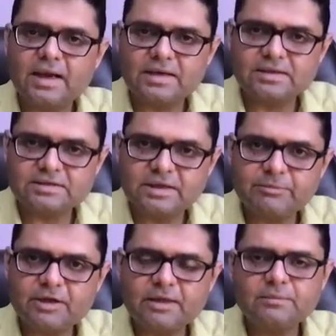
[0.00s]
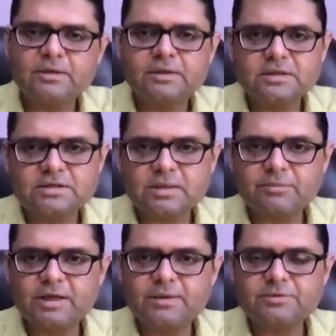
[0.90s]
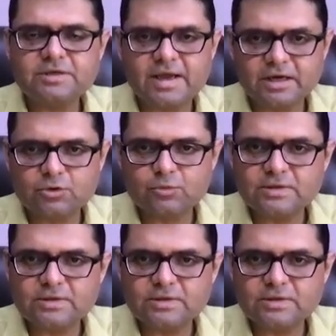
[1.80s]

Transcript: At the same time, sometimes direct